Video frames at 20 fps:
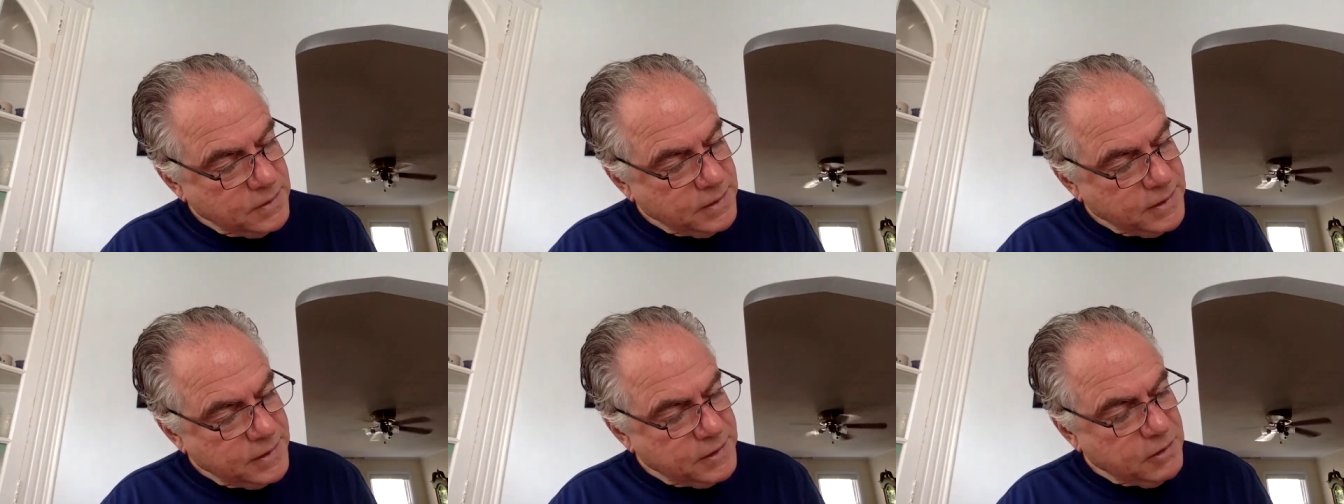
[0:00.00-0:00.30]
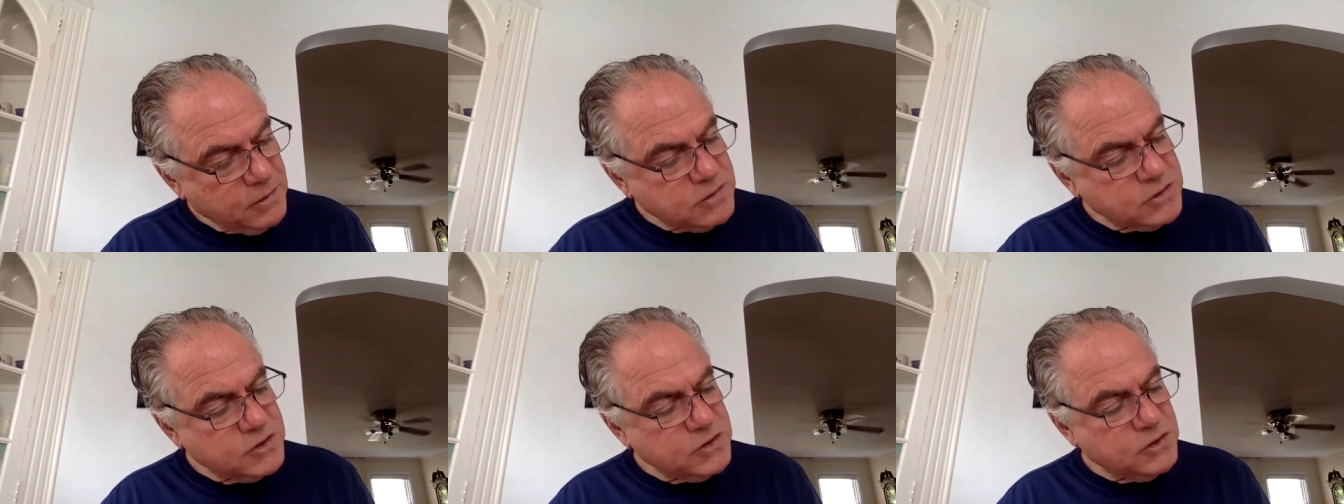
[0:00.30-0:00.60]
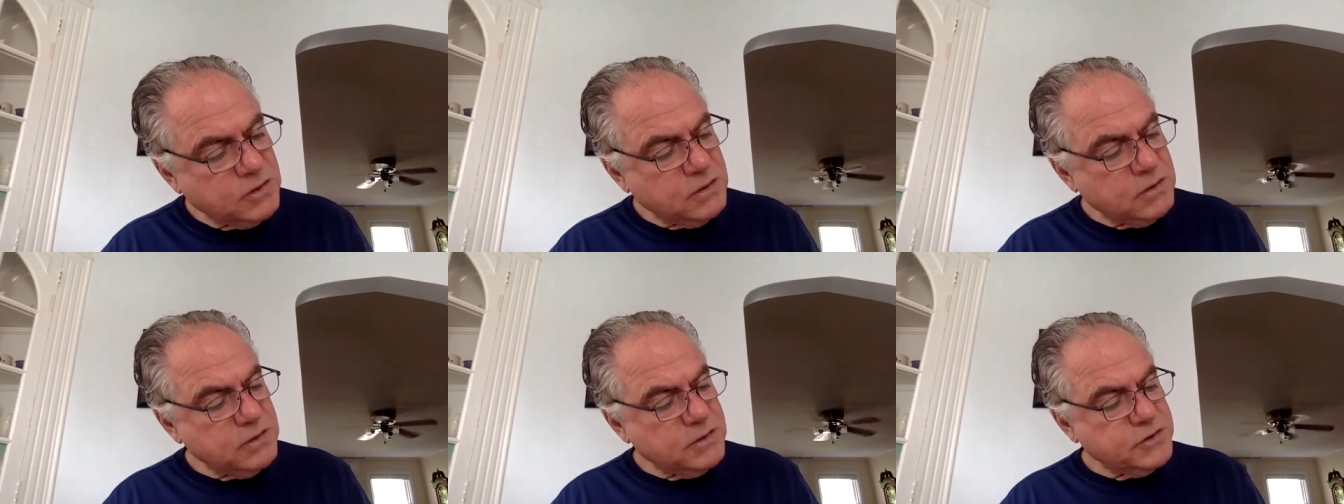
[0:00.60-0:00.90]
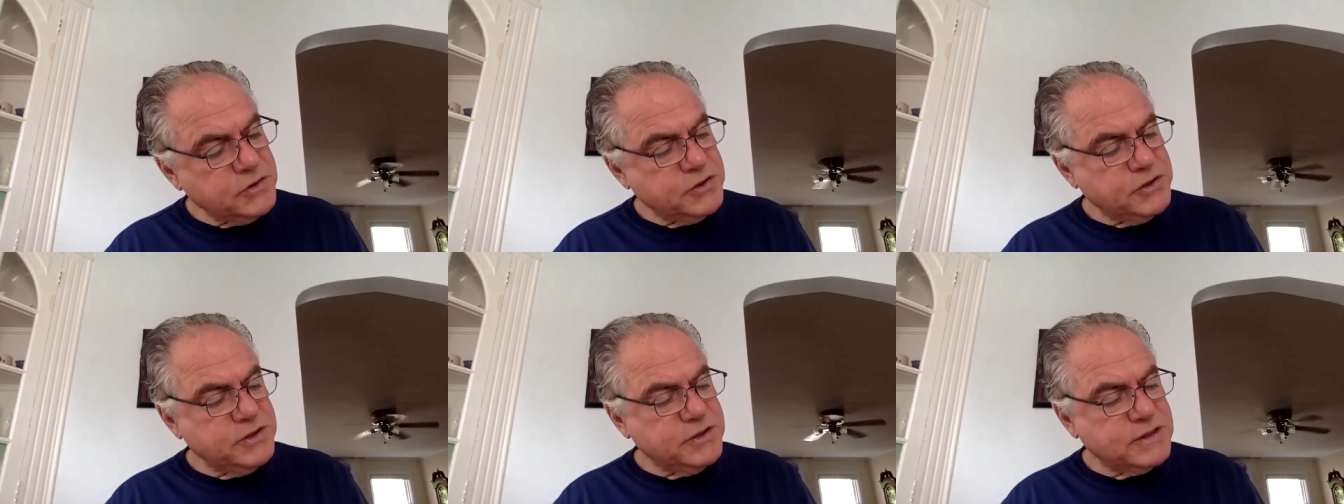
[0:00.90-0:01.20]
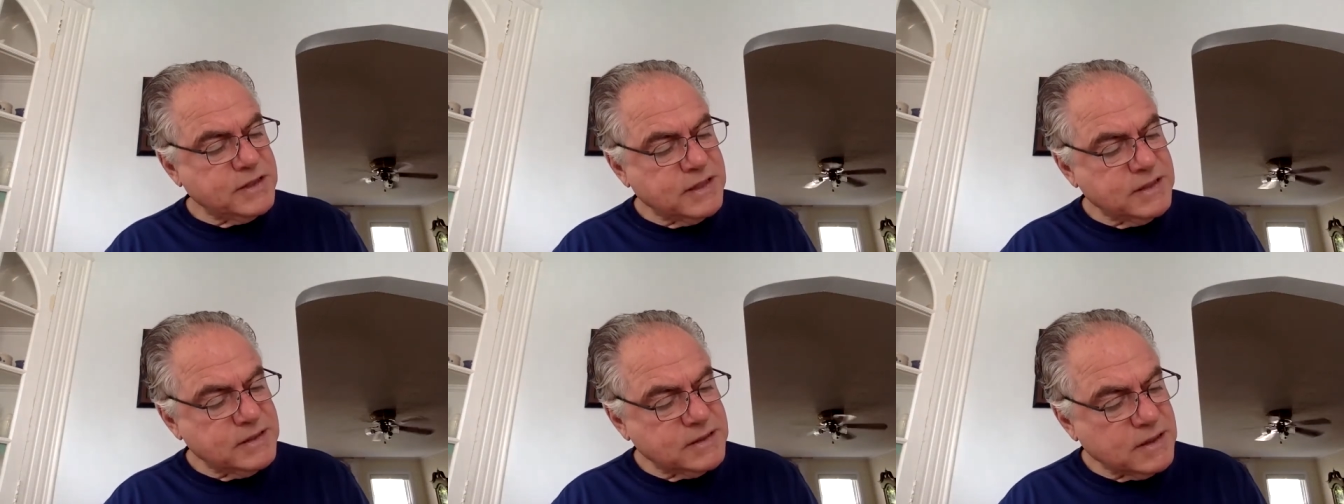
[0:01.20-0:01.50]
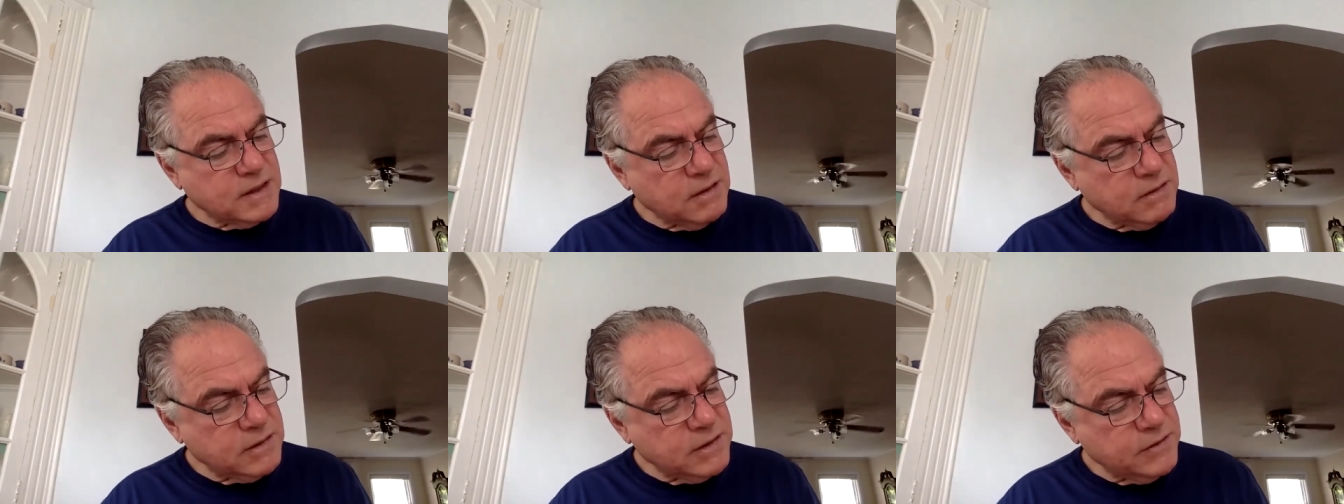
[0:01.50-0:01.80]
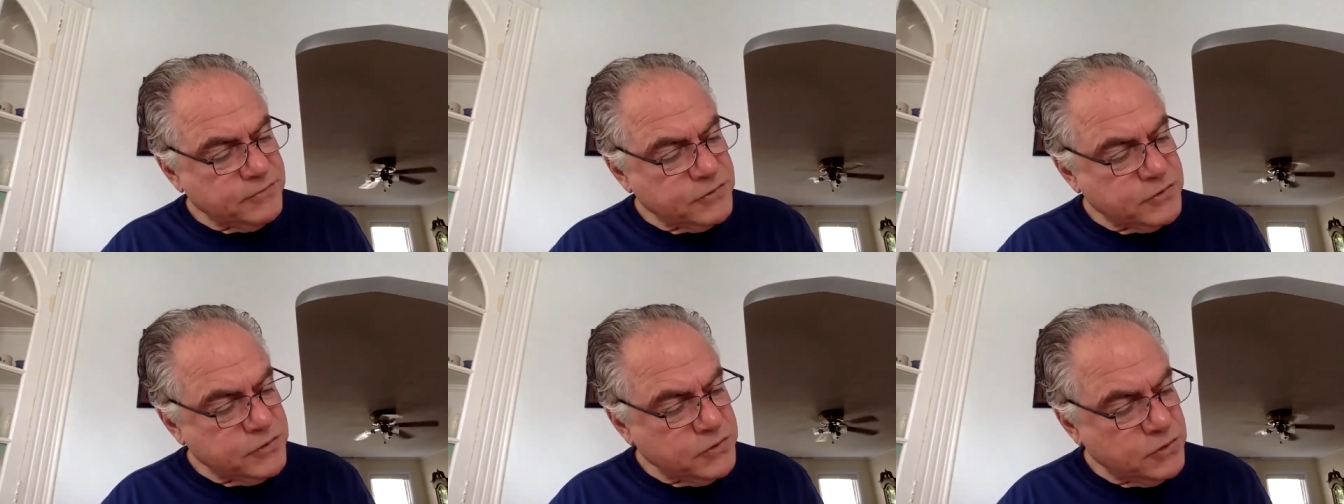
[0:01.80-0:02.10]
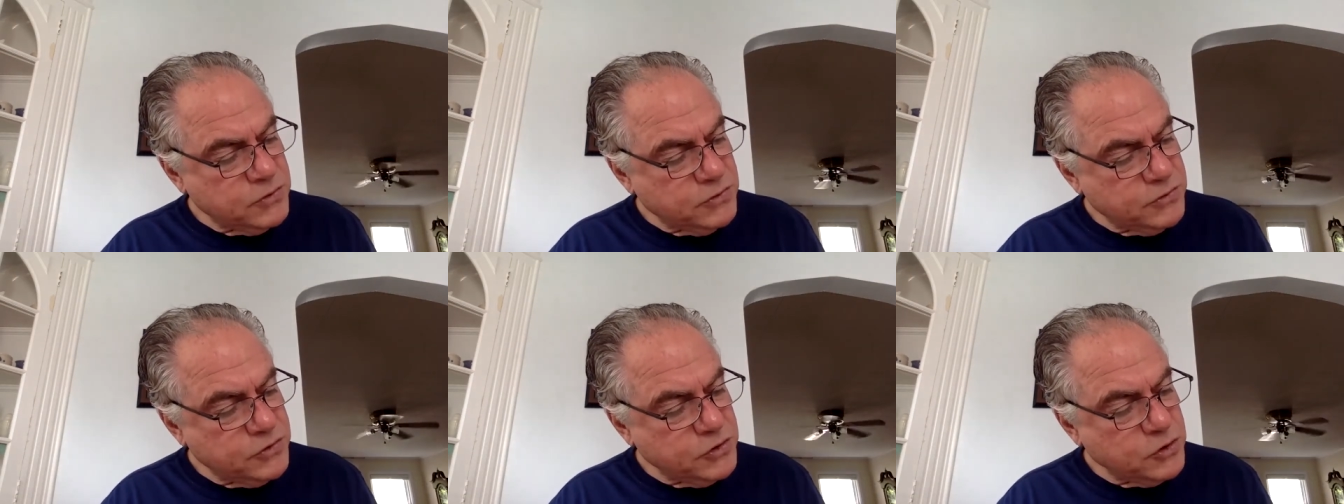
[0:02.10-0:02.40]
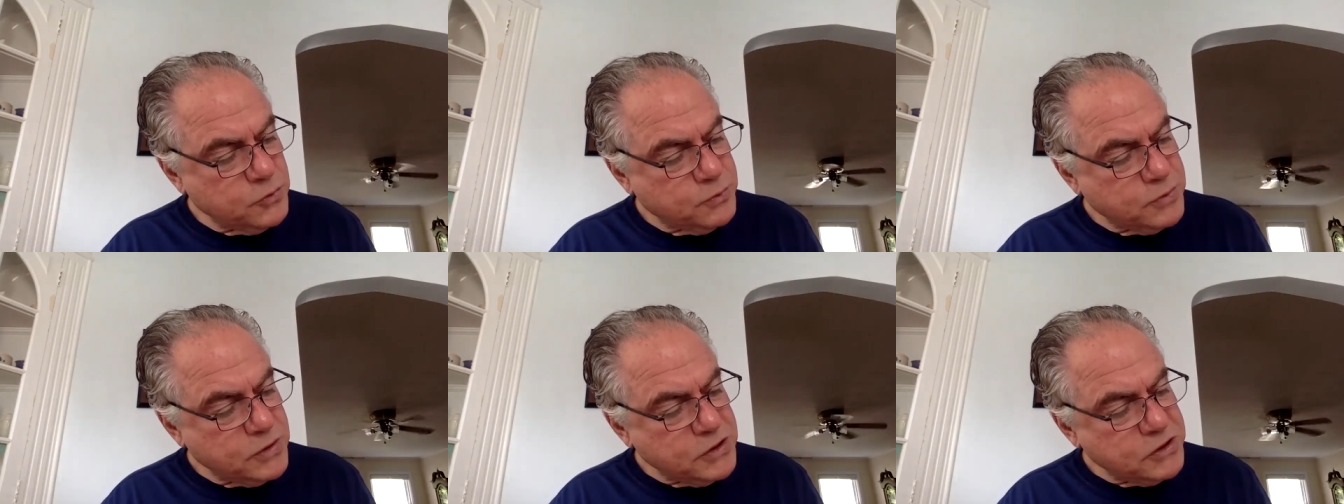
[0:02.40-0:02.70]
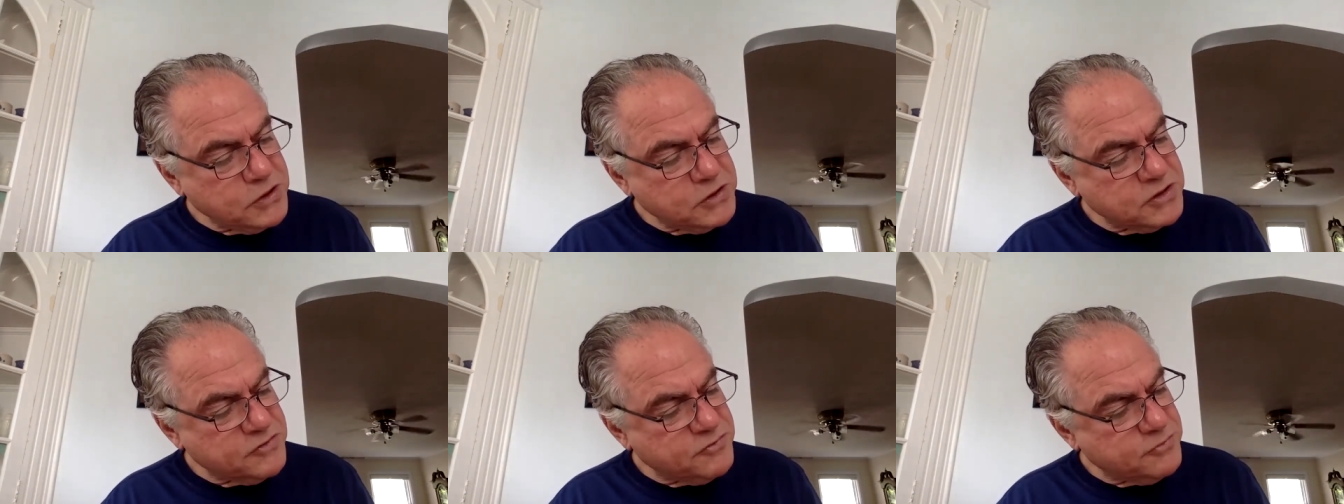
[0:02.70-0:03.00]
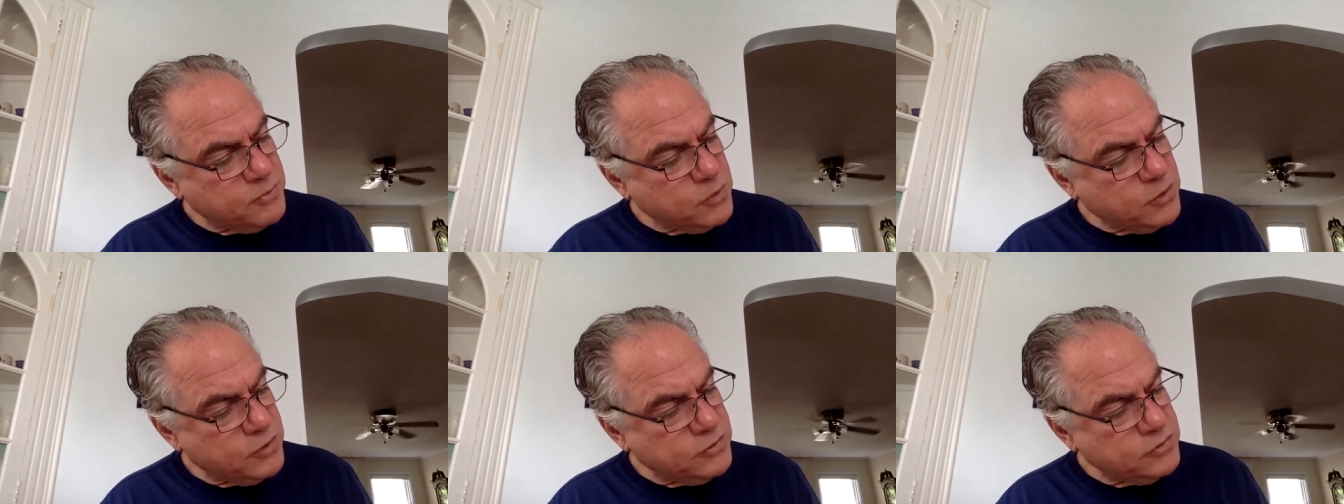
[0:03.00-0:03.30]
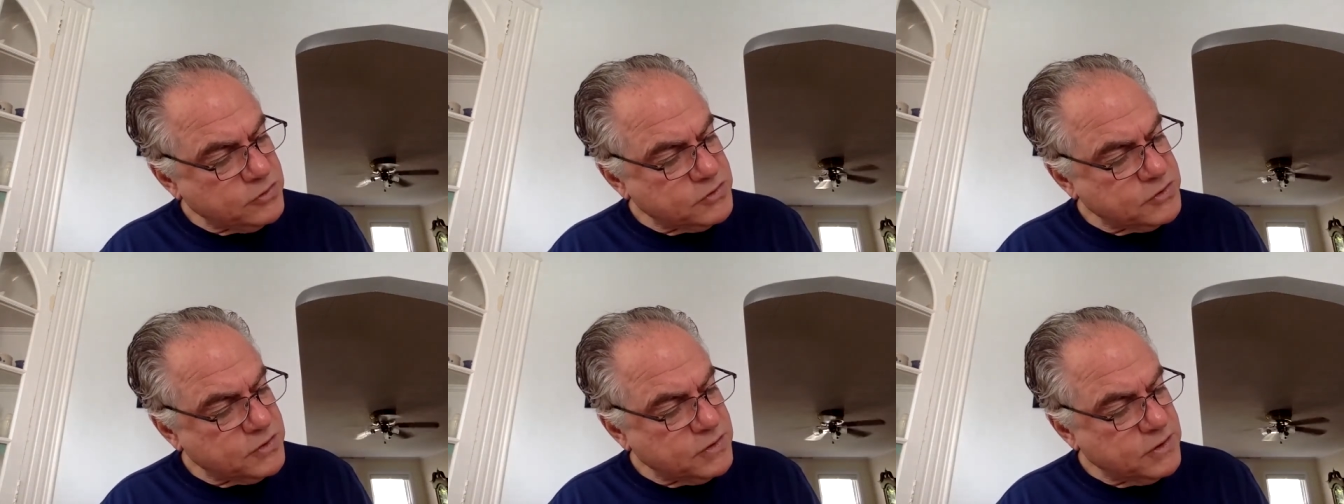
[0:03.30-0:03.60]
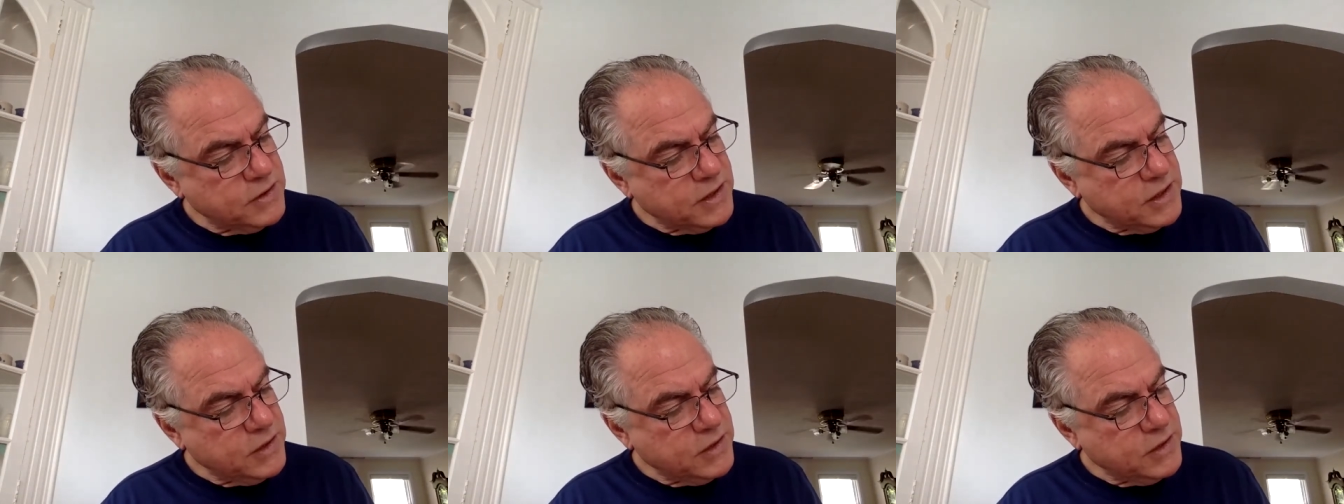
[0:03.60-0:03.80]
And also, she says, I'll give to you the opinions of mortals